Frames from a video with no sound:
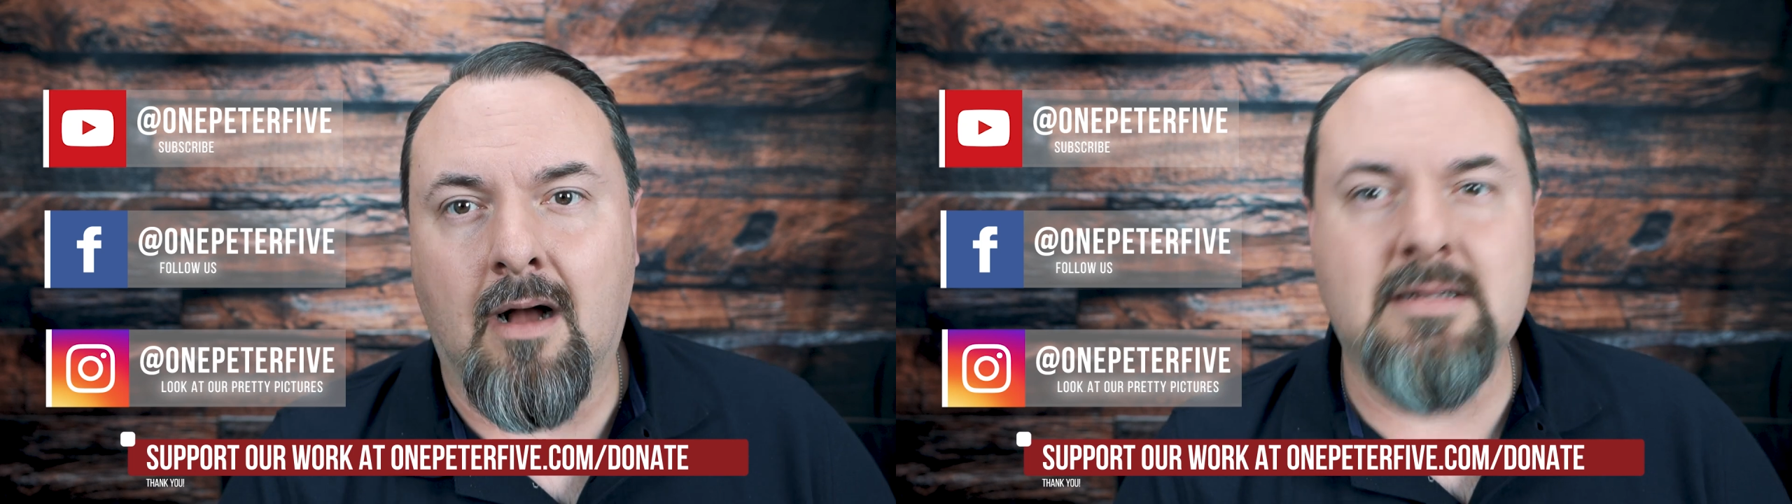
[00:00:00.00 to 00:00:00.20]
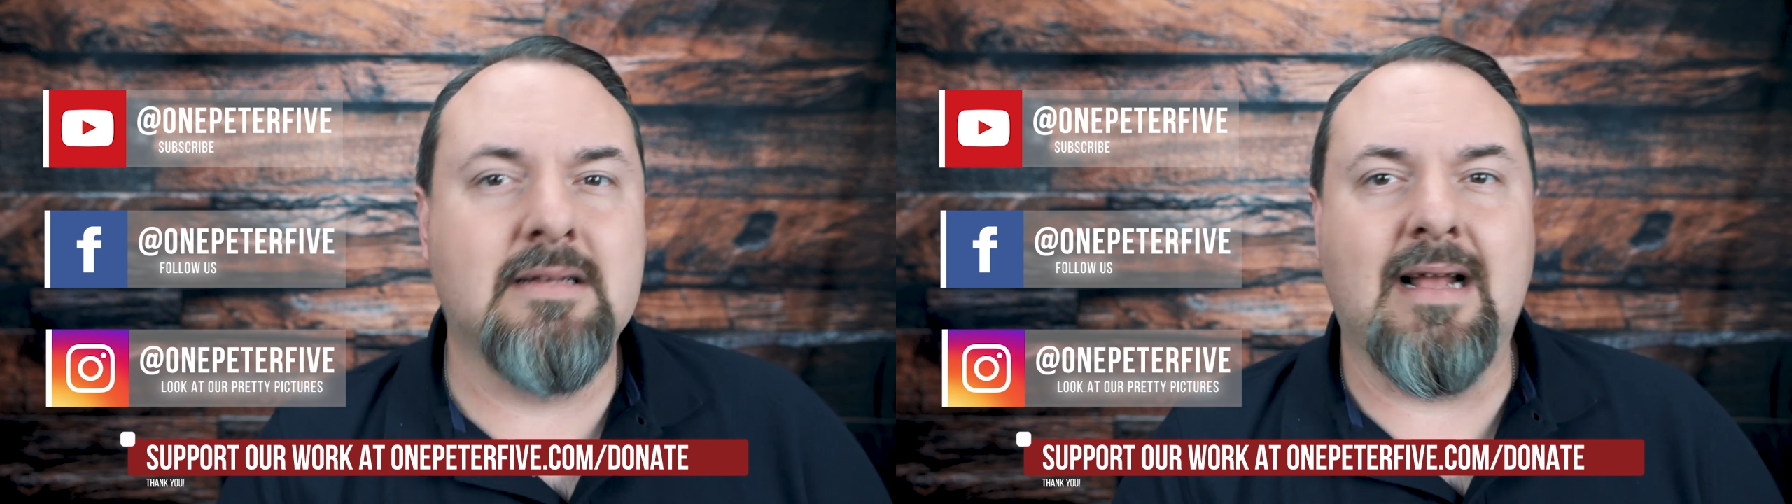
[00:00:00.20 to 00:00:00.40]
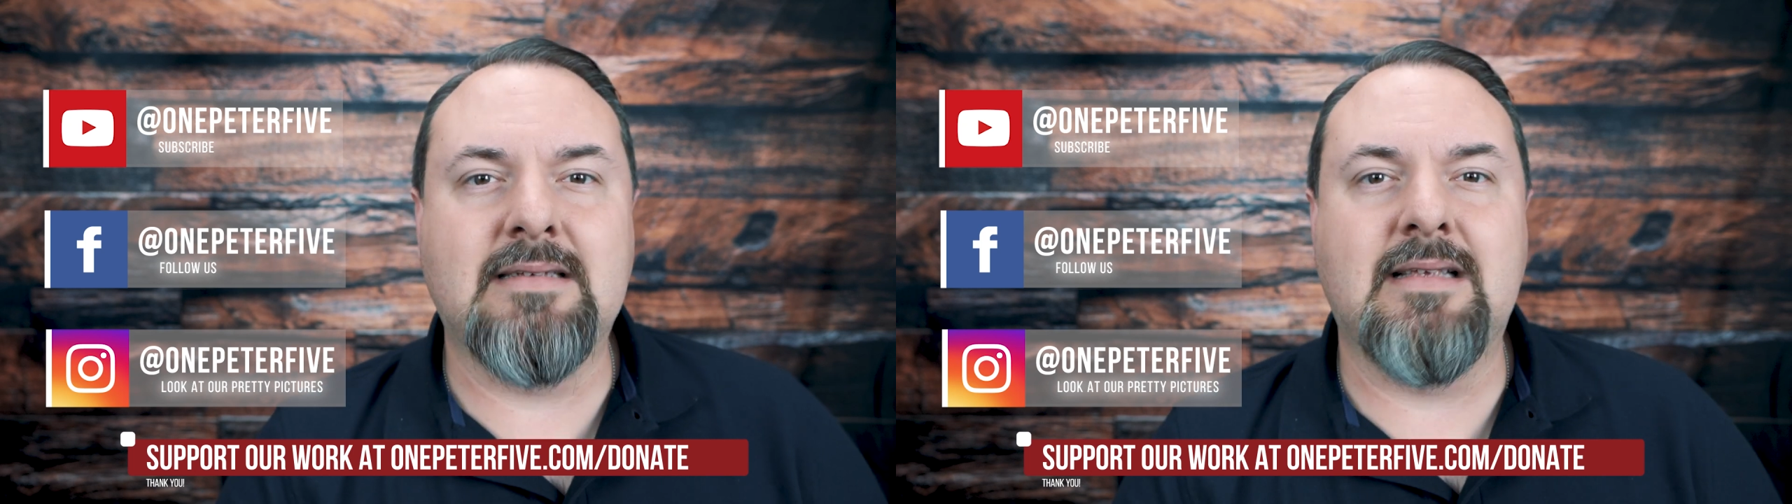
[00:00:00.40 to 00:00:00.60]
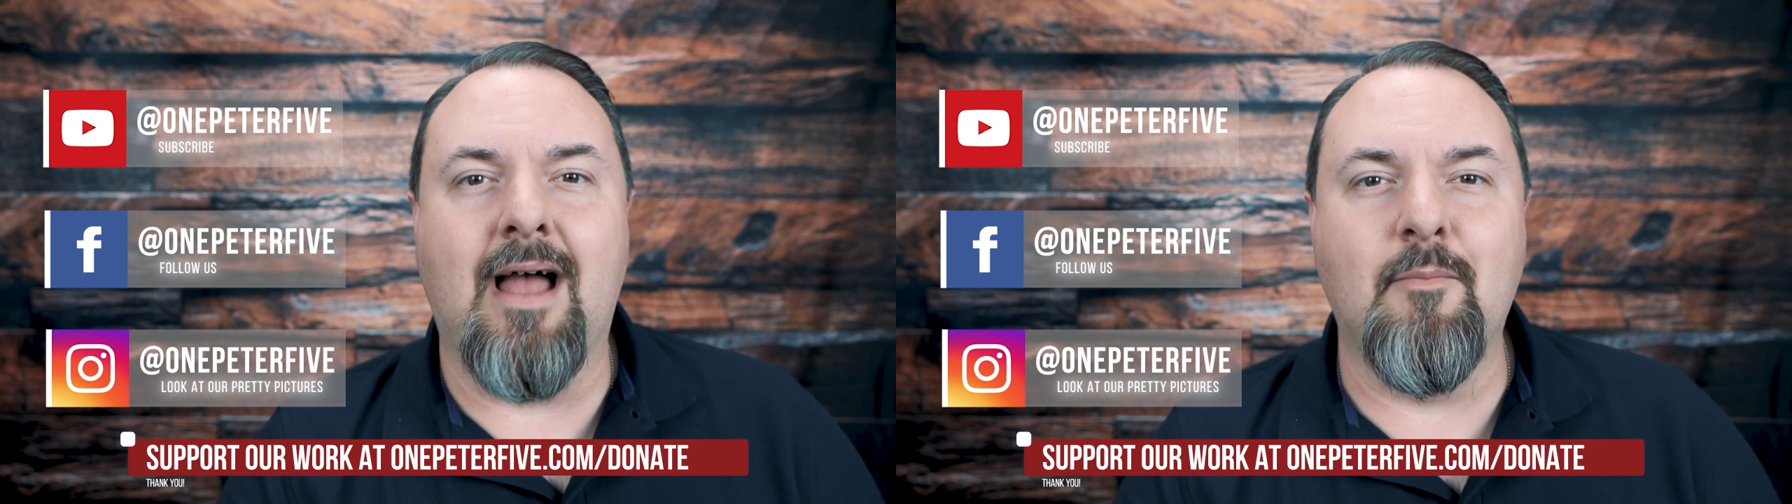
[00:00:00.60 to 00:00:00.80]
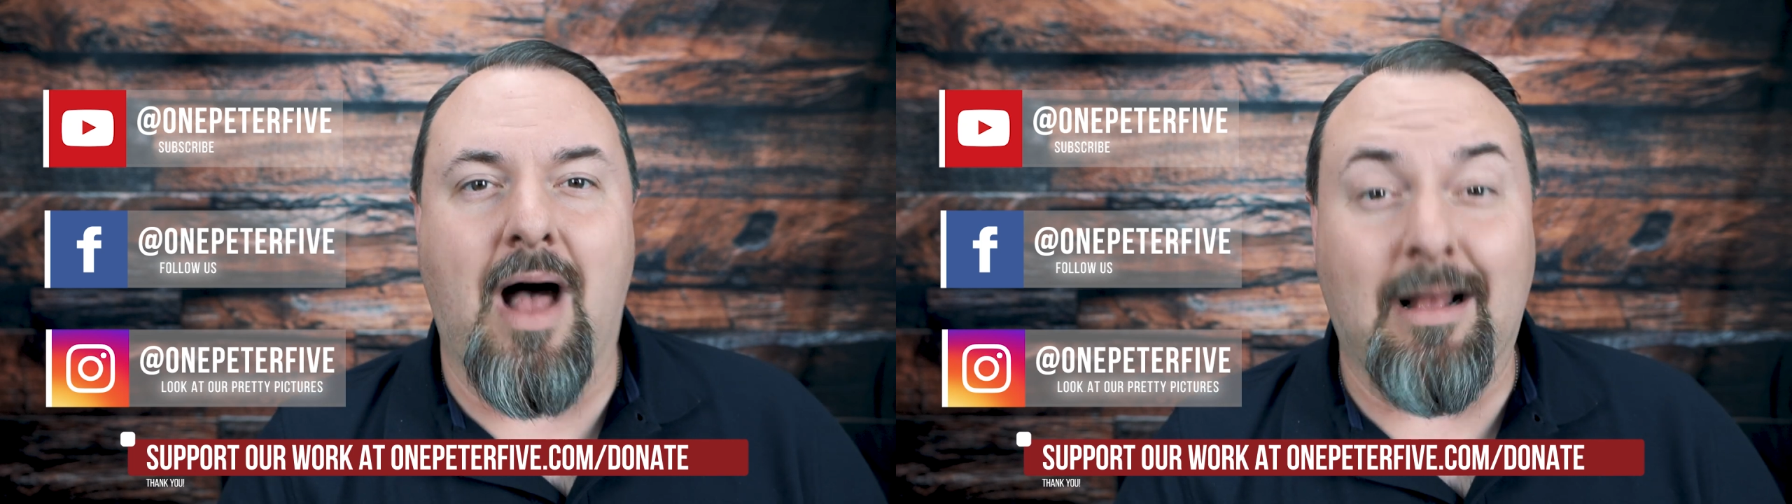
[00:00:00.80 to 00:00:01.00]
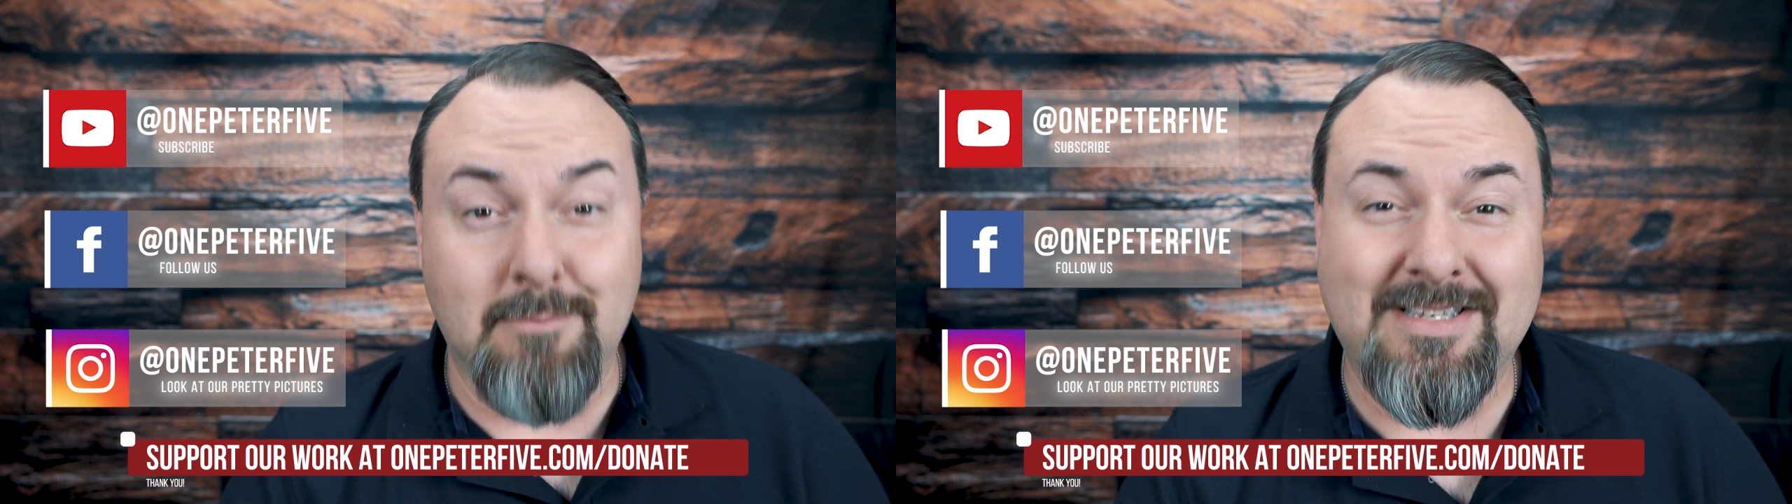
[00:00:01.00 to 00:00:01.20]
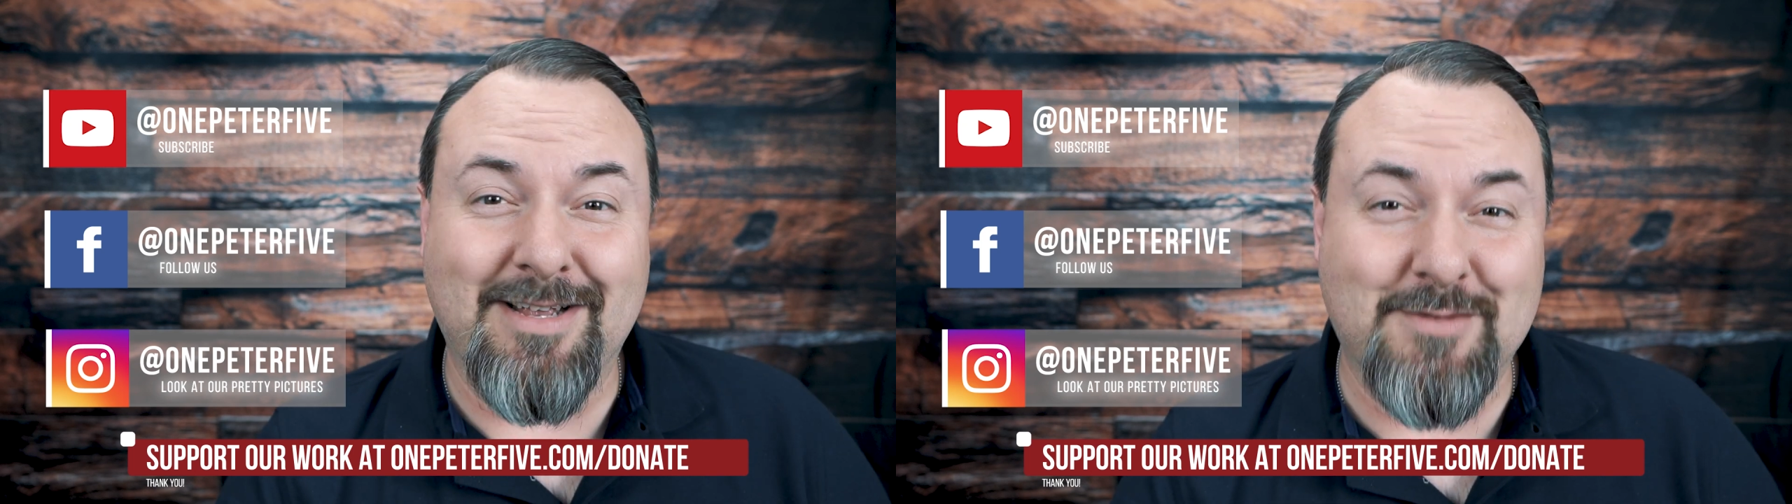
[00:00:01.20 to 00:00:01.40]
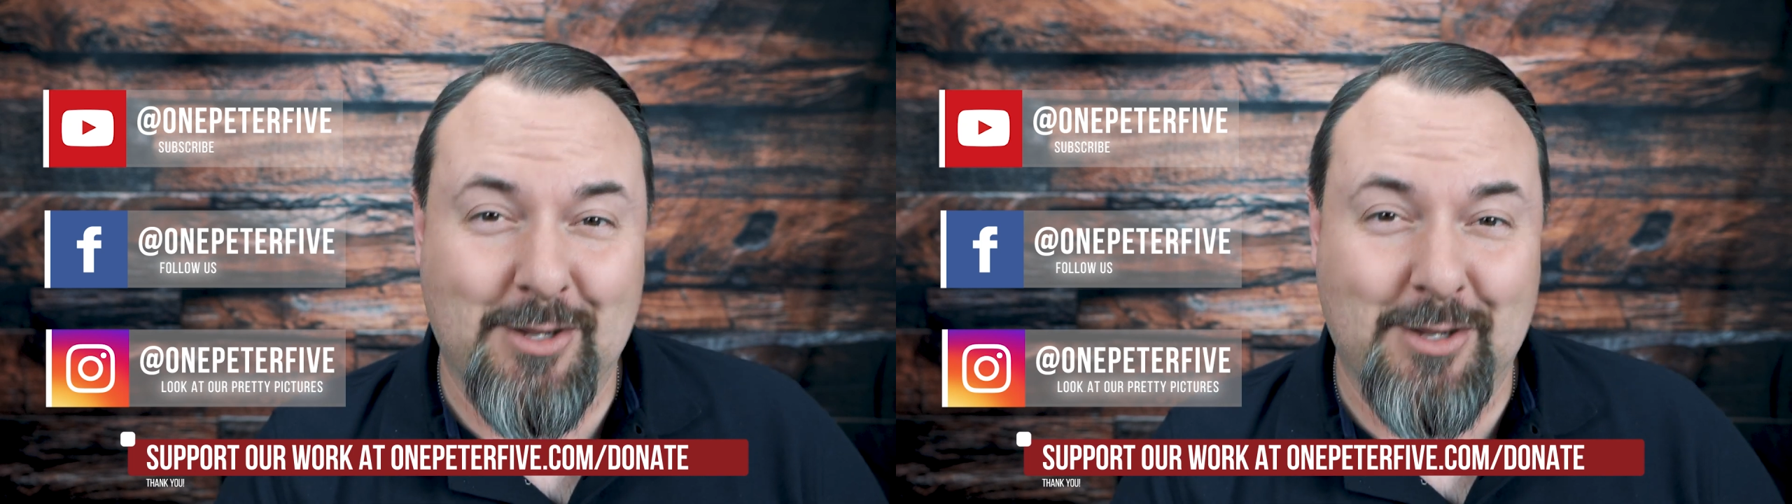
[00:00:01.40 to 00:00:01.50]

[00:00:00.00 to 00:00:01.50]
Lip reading: Until next time, I'm Steve